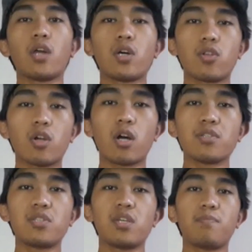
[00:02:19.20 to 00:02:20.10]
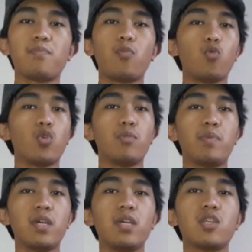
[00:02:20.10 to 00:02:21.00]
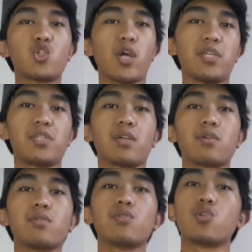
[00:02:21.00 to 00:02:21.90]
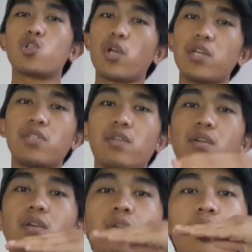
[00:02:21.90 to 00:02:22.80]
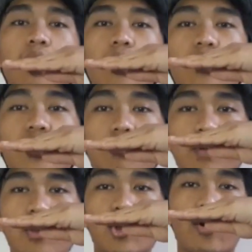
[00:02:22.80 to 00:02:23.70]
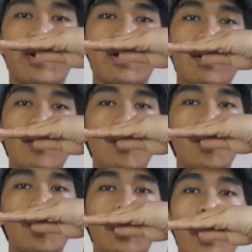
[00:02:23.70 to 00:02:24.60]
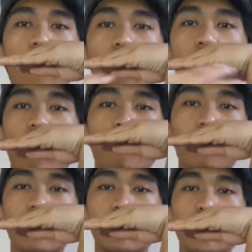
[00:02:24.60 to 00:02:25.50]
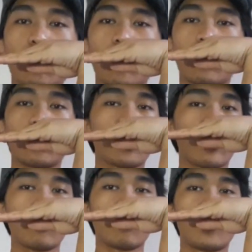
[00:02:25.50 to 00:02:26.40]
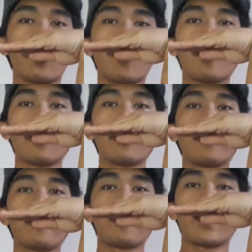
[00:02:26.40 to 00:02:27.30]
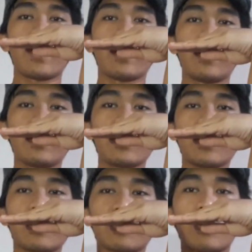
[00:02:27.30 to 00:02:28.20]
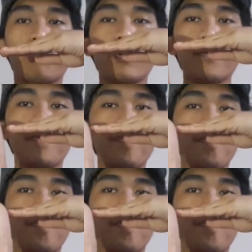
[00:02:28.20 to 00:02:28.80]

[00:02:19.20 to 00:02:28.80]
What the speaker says: Another concept will be tracing. So tracing is simply drawing a form that you are trying to show. And this is an example.